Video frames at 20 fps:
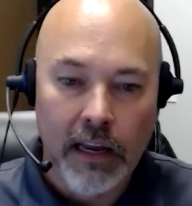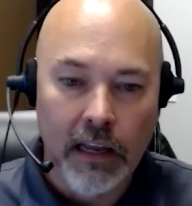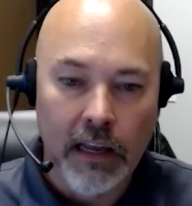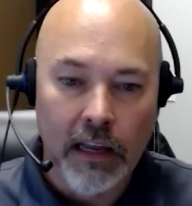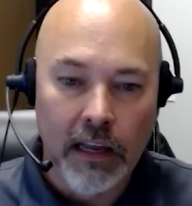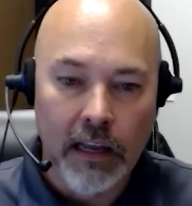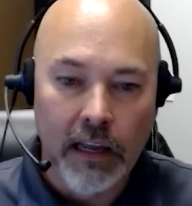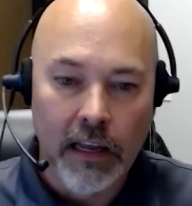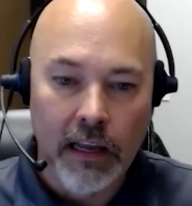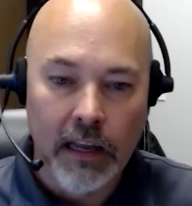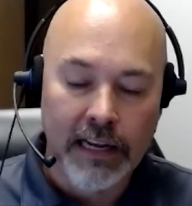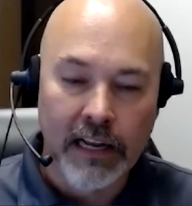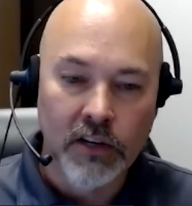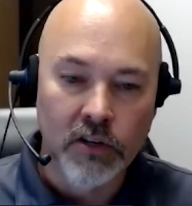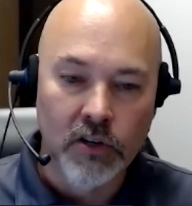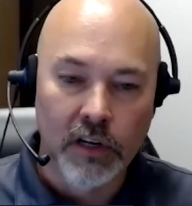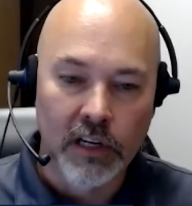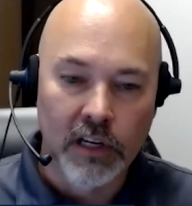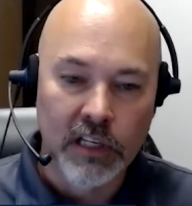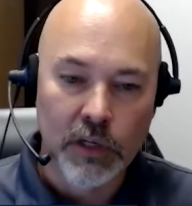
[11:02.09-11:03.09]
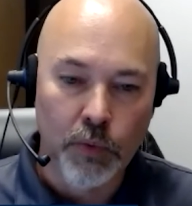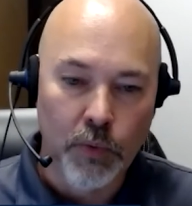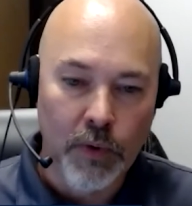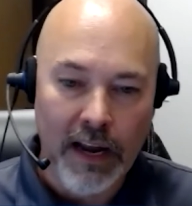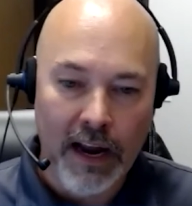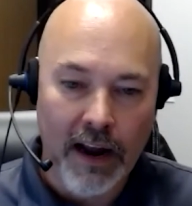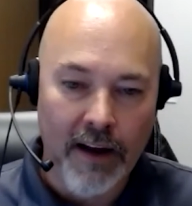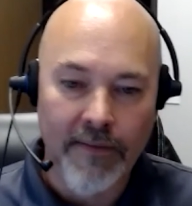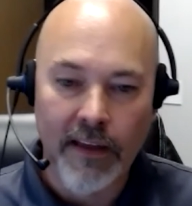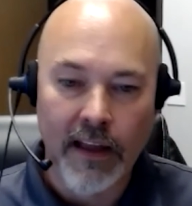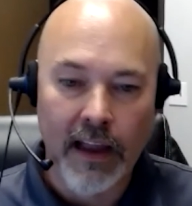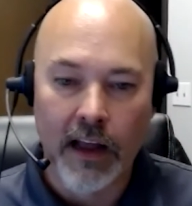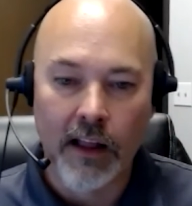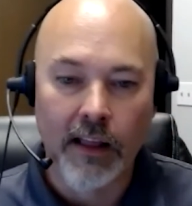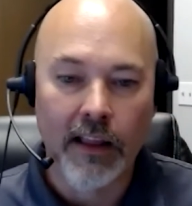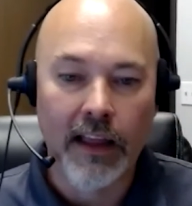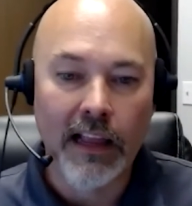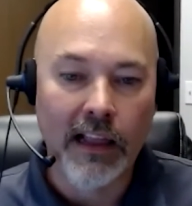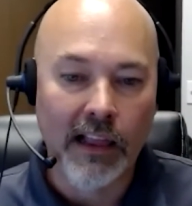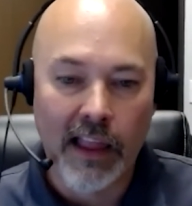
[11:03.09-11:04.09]
Los Angeles, we have the
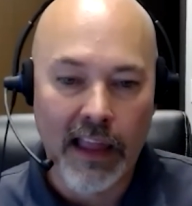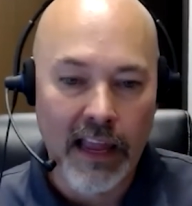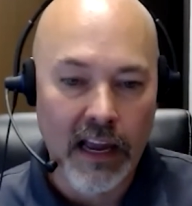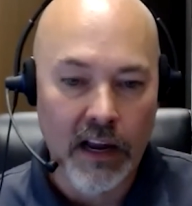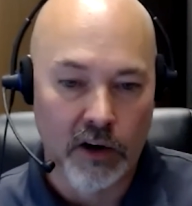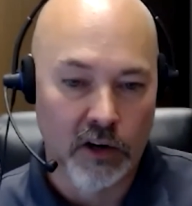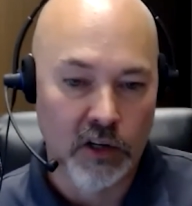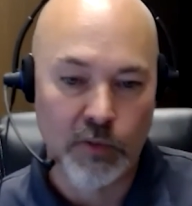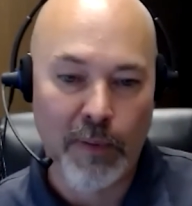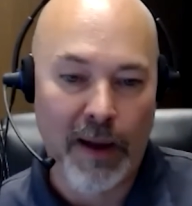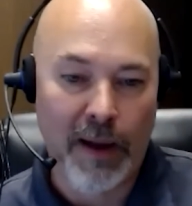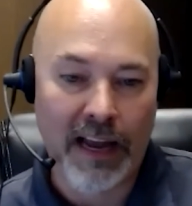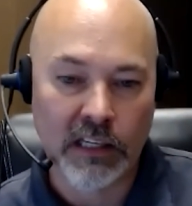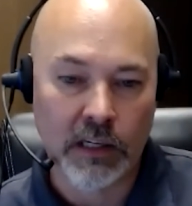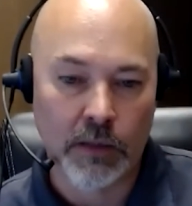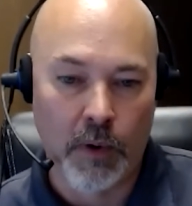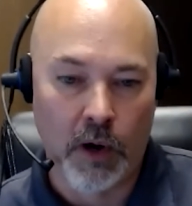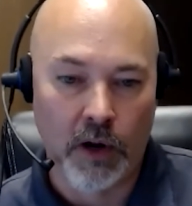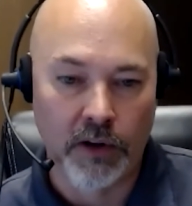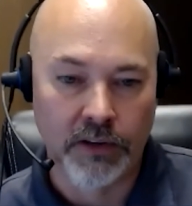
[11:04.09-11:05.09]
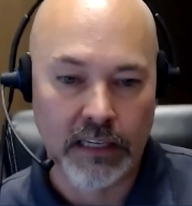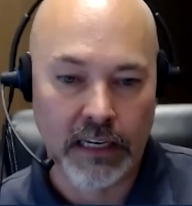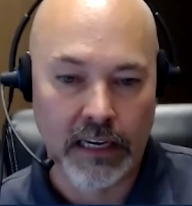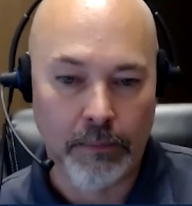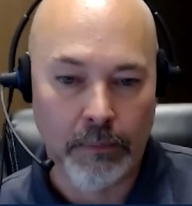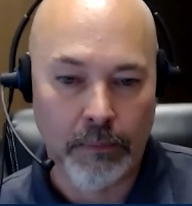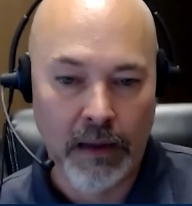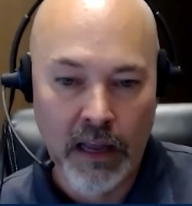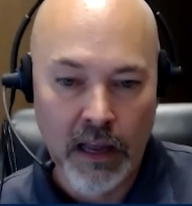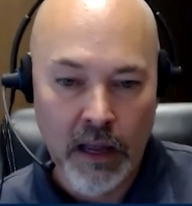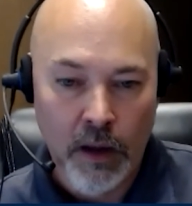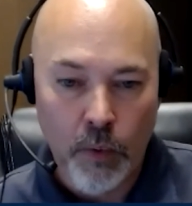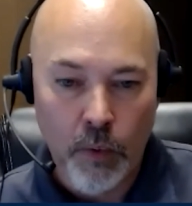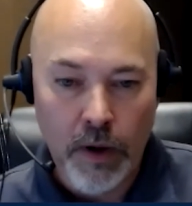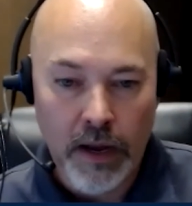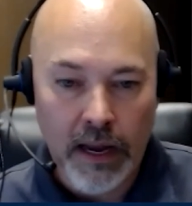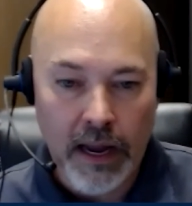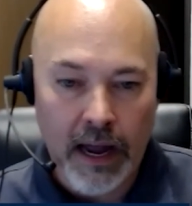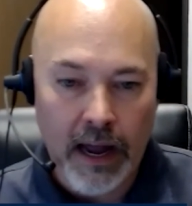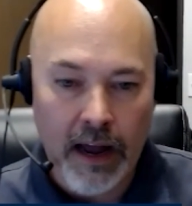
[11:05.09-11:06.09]
LA Lakers basketball team.
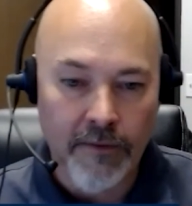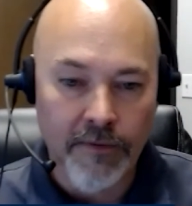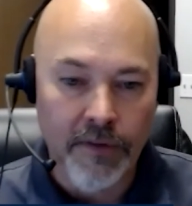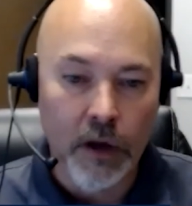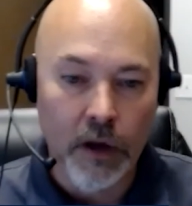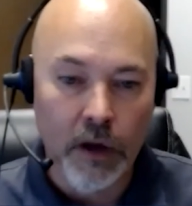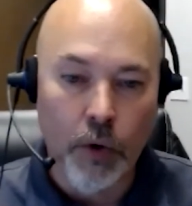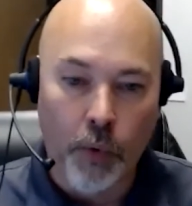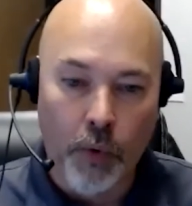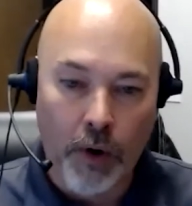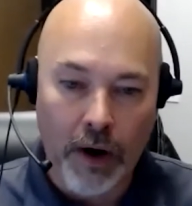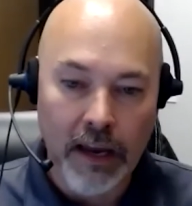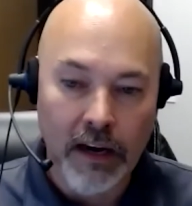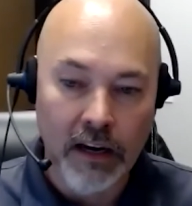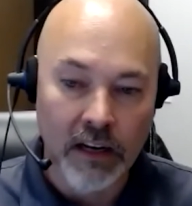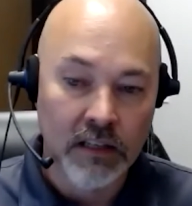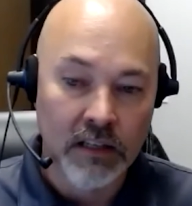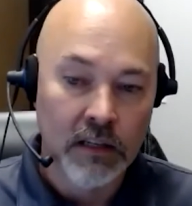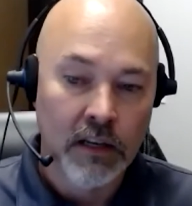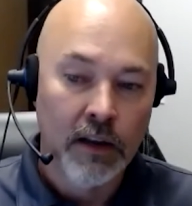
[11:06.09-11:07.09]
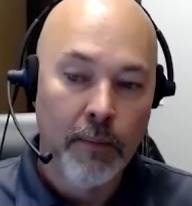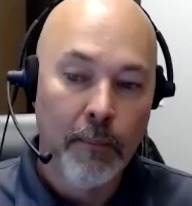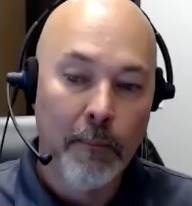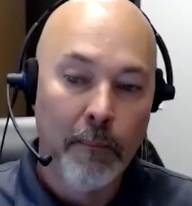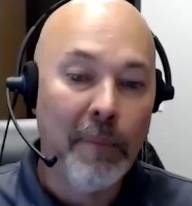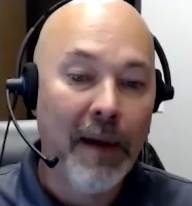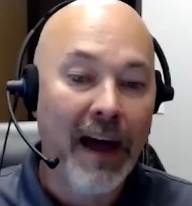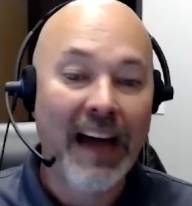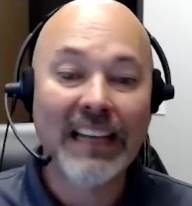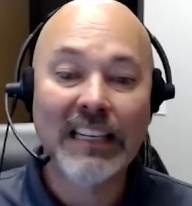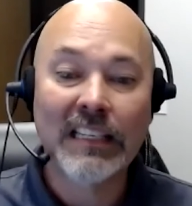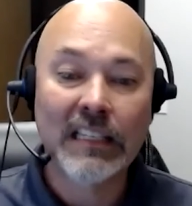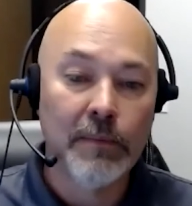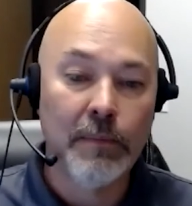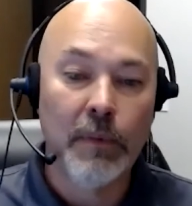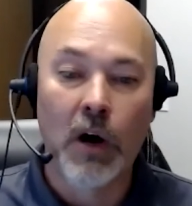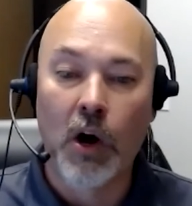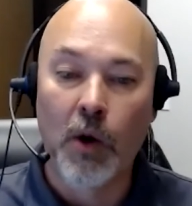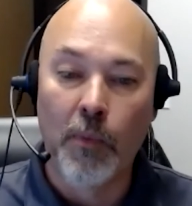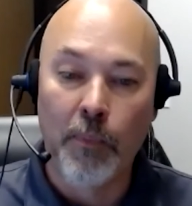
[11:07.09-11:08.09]
We have the greatest
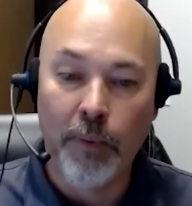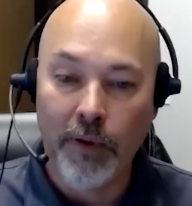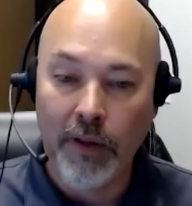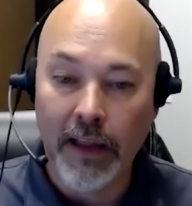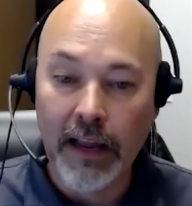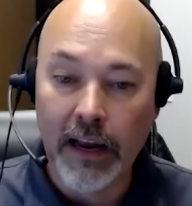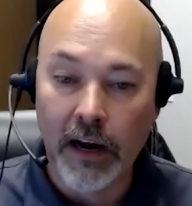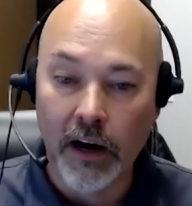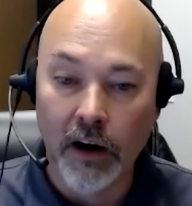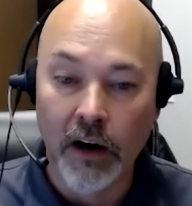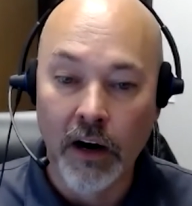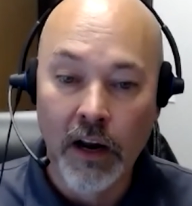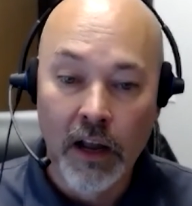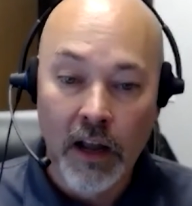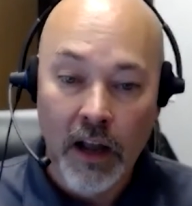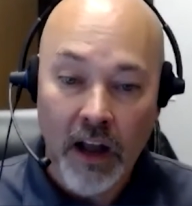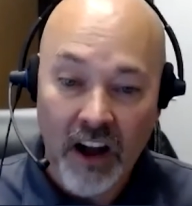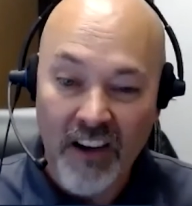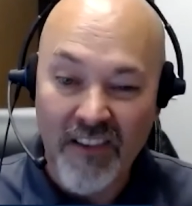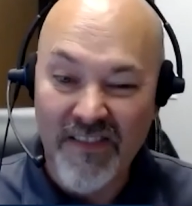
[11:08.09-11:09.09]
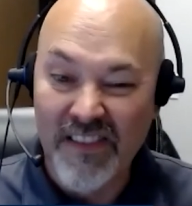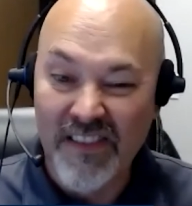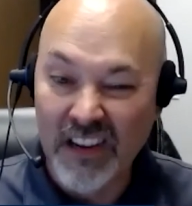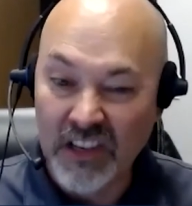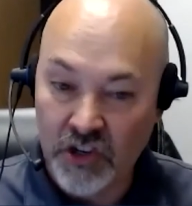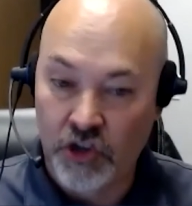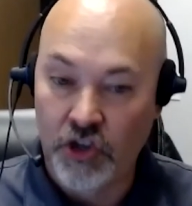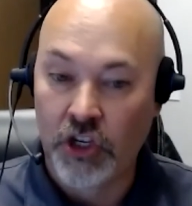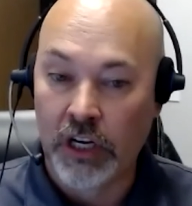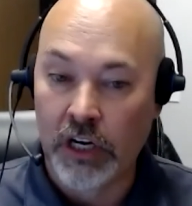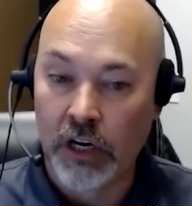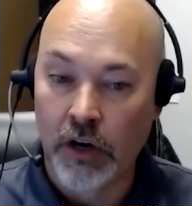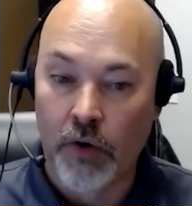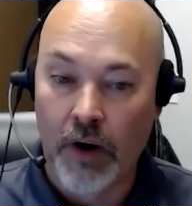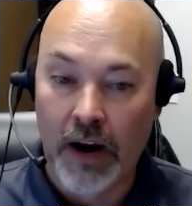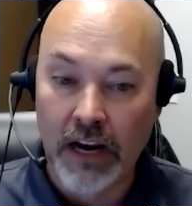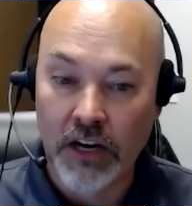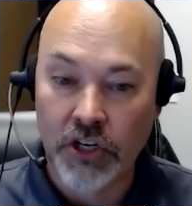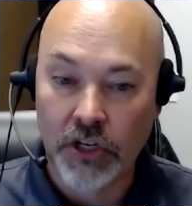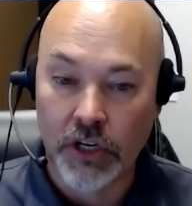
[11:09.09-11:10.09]
basketball player of this
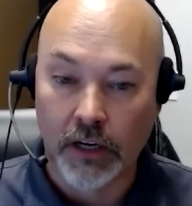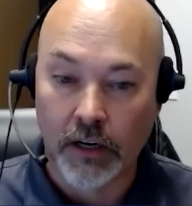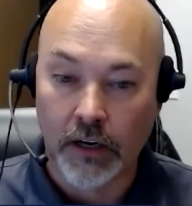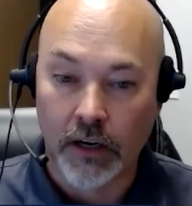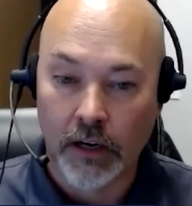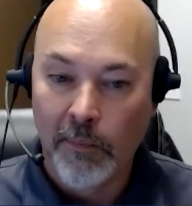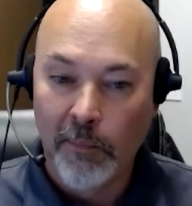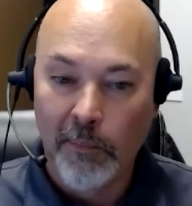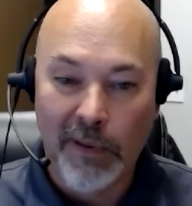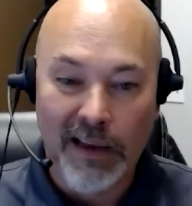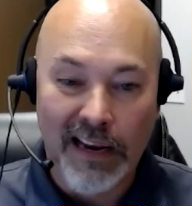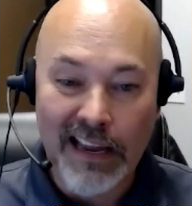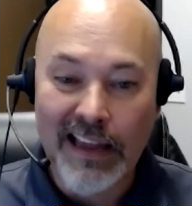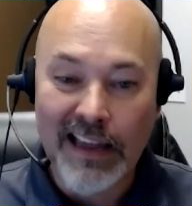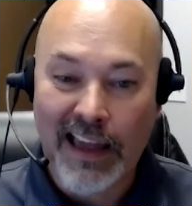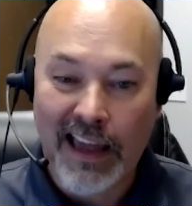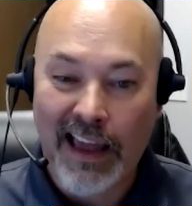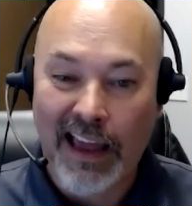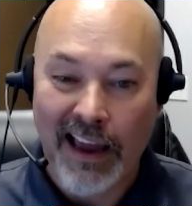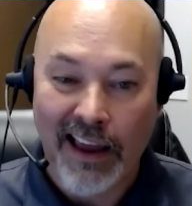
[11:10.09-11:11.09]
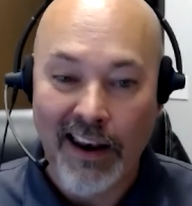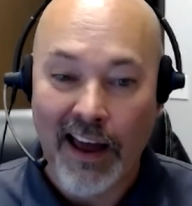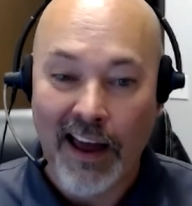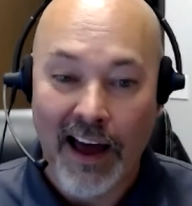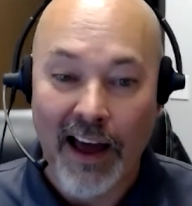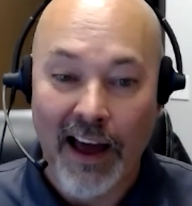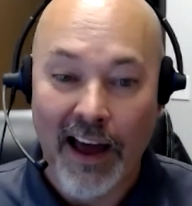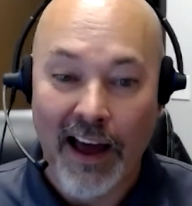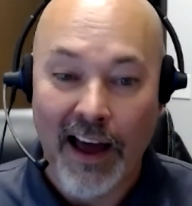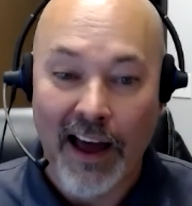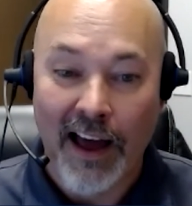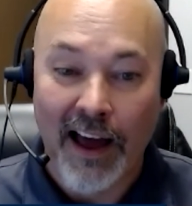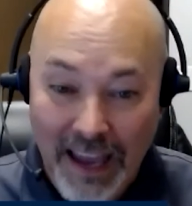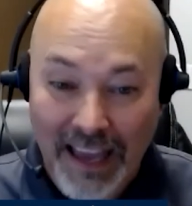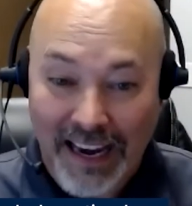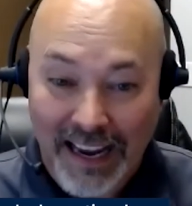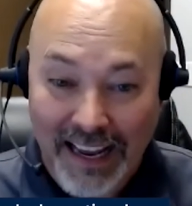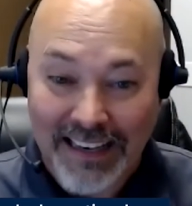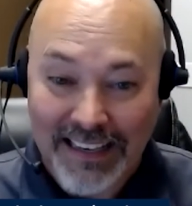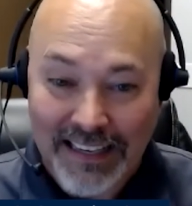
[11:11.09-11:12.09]
generation, but he cannot win
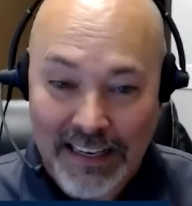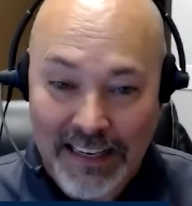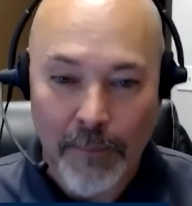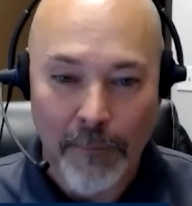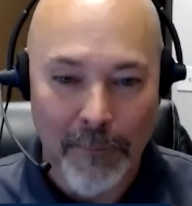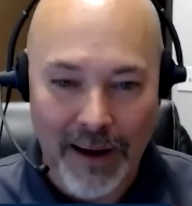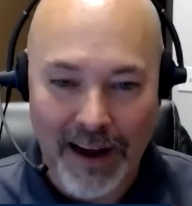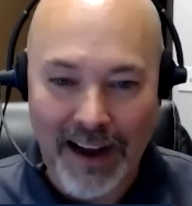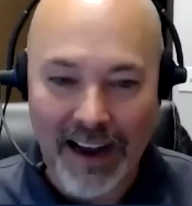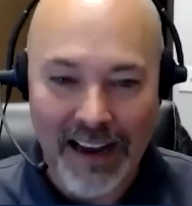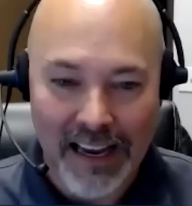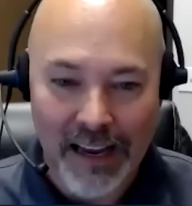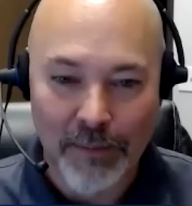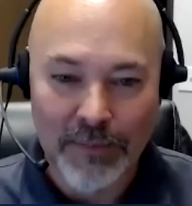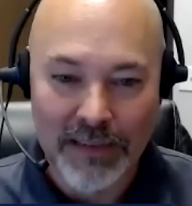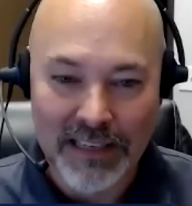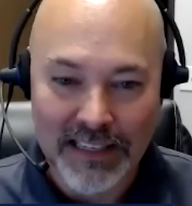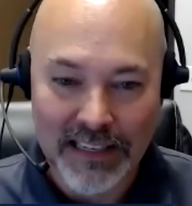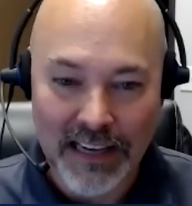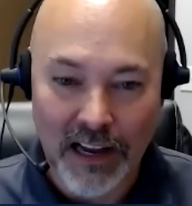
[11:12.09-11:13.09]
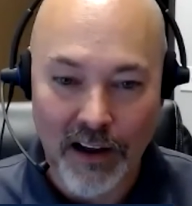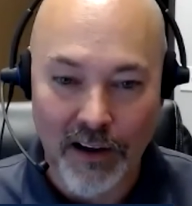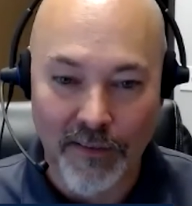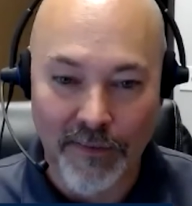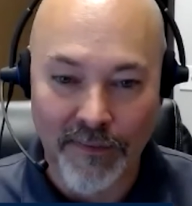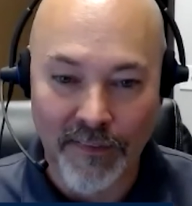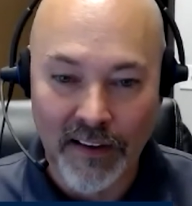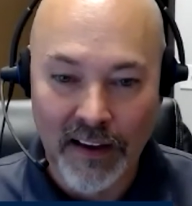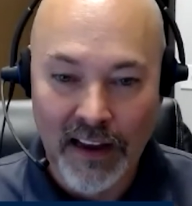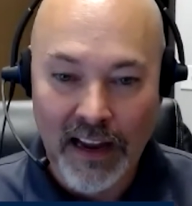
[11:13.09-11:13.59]
it by himself.